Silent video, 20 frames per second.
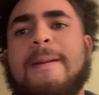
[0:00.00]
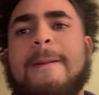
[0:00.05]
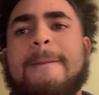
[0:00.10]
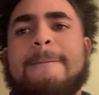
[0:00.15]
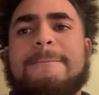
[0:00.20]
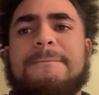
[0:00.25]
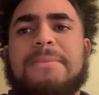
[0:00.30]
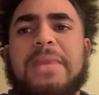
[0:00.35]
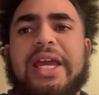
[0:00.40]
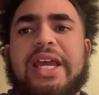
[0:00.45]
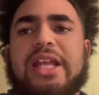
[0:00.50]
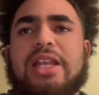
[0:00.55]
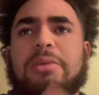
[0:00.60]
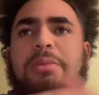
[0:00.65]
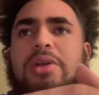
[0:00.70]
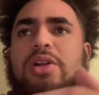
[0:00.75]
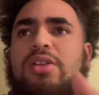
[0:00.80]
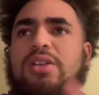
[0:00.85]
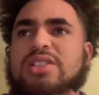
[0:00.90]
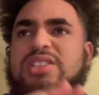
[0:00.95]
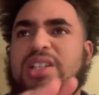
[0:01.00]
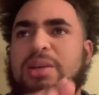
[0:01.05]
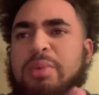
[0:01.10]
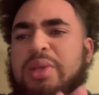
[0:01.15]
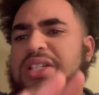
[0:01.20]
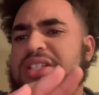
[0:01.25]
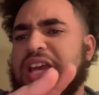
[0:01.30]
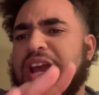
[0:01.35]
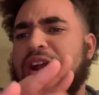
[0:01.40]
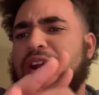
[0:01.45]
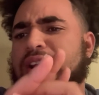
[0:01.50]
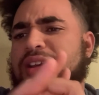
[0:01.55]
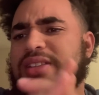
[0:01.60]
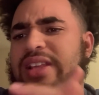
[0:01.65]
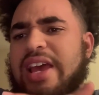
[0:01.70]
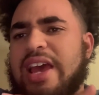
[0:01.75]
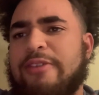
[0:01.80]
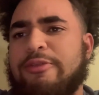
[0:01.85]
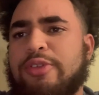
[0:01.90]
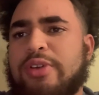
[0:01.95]
like in the middle of some of these areas they
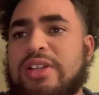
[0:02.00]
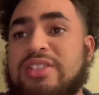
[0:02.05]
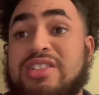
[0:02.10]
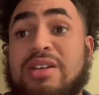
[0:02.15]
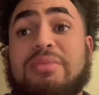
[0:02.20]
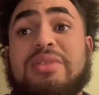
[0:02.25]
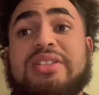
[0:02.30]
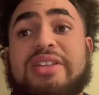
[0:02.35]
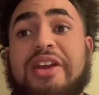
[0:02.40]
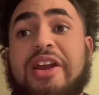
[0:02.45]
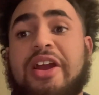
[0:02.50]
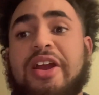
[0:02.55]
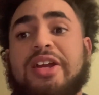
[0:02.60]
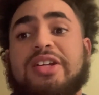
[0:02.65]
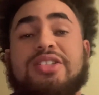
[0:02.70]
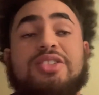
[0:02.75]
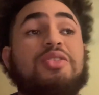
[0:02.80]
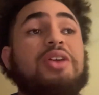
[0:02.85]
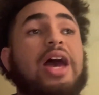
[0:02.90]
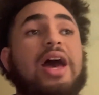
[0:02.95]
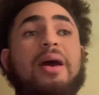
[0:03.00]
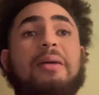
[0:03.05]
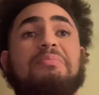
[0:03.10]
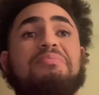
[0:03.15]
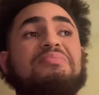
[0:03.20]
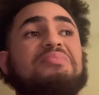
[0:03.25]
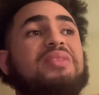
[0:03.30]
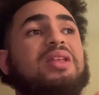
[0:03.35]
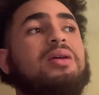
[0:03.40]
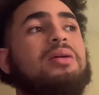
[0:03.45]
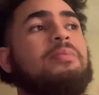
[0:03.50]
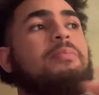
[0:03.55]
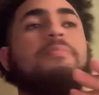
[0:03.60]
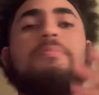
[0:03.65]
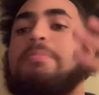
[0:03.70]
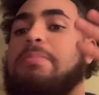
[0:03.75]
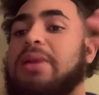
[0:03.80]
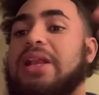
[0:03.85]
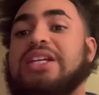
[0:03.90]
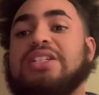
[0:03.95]
have you. In some of these areas, you got
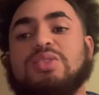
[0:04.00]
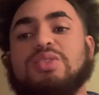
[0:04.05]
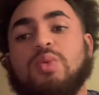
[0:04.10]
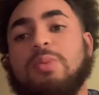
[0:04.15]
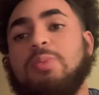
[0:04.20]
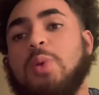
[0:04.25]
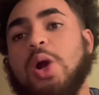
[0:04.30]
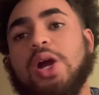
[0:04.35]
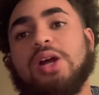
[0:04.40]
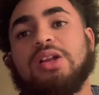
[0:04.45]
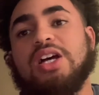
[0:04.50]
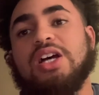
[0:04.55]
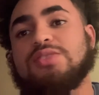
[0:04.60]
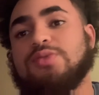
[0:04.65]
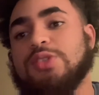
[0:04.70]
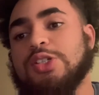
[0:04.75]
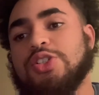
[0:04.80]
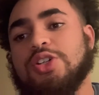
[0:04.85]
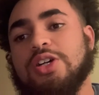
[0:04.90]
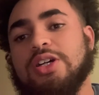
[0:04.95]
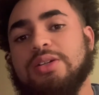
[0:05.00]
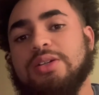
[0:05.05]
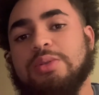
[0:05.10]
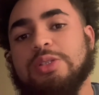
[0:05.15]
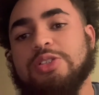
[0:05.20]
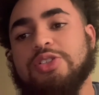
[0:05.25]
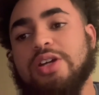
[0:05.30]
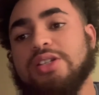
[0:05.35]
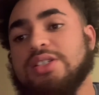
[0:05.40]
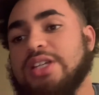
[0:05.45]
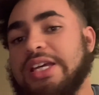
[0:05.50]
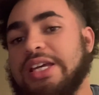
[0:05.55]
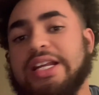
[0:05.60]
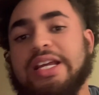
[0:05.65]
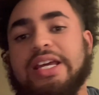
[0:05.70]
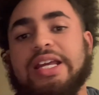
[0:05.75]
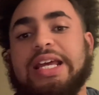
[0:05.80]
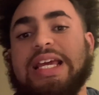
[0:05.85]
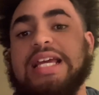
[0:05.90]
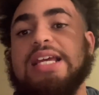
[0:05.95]
places with parking lots where trucks can get
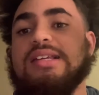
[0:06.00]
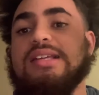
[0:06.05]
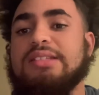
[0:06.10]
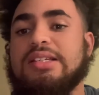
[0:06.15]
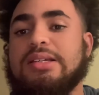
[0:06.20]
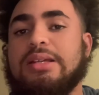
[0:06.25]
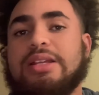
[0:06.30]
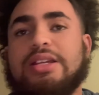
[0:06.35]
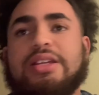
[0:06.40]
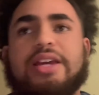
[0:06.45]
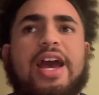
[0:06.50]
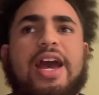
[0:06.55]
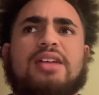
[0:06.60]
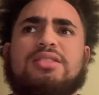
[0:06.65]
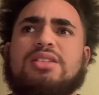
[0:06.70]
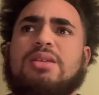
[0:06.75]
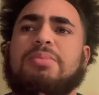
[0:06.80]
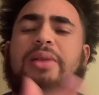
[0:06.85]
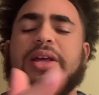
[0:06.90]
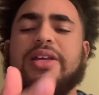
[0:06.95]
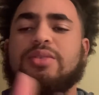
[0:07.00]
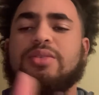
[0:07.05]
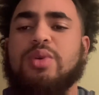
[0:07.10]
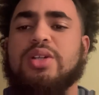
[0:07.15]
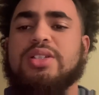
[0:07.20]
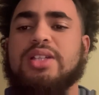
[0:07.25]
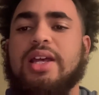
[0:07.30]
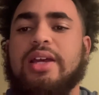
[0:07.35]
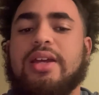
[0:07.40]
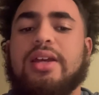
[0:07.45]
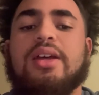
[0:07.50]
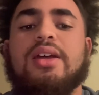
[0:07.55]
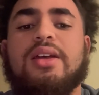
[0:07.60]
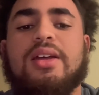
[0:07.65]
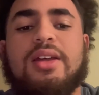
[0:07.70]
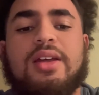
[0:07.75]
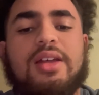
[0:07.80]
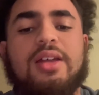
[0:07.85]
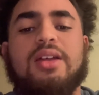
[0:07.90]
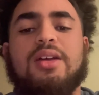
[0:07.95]
in easy. Then you got some places where it's like,
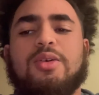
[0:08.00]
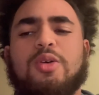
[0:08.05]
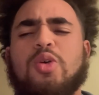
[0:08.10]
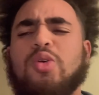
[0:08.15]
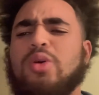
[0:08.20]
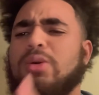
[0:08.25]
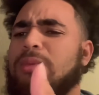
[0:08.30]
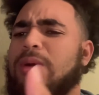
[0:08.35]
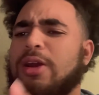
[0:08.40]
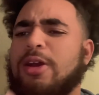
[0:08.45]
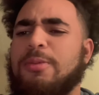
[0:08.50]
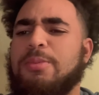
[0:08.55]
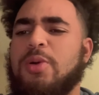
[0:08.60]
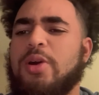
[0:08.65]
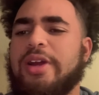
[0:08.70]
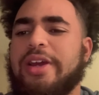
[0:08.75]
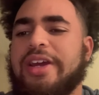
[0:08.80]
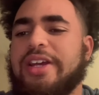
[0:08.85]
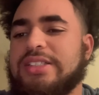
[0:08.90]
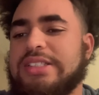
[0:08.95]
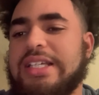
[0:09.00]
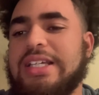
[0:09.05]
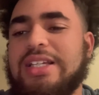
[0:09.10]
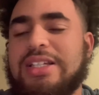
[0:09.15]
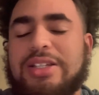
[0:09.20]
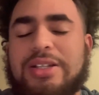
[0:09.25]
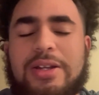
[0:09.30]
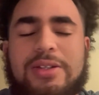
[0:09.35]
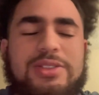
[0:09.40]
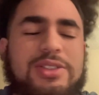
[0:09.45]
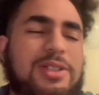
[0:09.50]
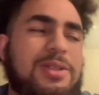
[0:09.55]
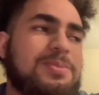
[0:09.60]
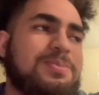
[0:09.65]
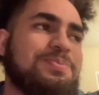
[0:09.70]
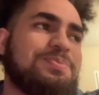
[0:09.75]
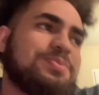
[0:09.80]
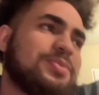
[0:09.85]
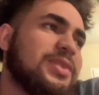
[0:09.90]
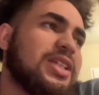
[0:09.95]
well, I'm not gonna park at to eat, So
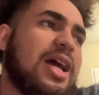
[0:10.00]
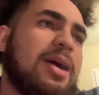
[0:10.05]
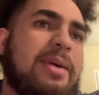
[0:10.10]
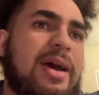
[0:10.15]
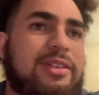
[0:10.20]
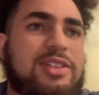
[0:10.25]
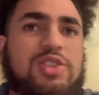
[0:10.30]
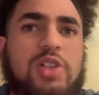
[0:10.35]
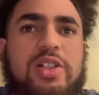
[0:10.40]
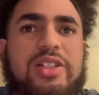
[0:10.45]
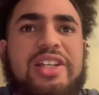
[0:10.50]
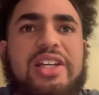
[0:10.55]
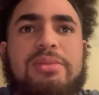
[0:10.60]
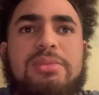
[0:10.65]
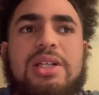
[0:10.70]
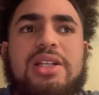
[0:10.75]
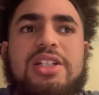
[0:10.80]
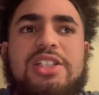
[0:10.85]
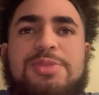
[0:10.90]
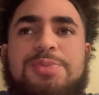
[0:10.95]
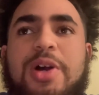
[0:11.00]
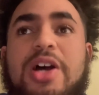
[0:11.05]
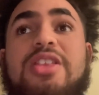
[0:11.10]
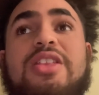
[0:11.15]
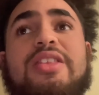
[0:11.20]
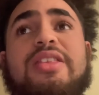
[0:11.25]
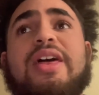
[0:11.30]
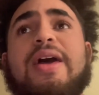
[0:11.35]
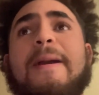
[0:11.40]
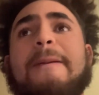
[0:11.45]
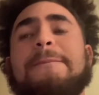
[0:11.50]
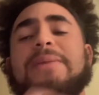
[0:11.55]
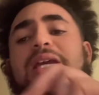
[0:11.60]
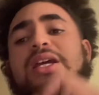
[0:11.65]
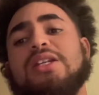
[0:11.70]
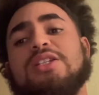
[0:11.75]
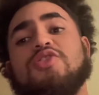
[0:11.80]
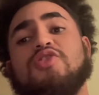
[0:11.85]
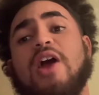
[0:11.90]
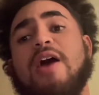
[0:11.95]
I'm gonna have to start taking my lunch. But other than that,
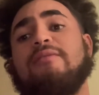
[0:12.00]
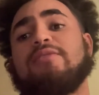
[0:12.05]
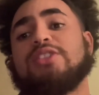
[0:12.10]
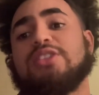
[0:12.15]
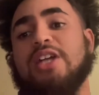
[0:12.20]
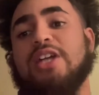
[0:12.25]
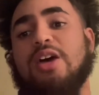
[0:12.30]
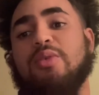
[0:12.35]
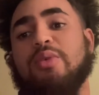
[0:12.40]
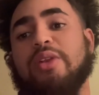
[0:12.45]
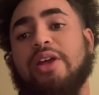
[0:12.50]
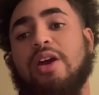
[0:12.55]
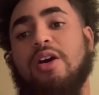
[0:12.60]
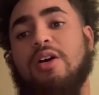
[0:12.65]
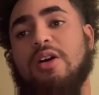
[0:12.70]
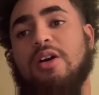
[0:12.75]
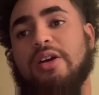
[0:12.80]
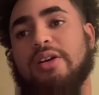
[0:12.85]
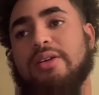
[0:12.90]
P&D driving is not really hard.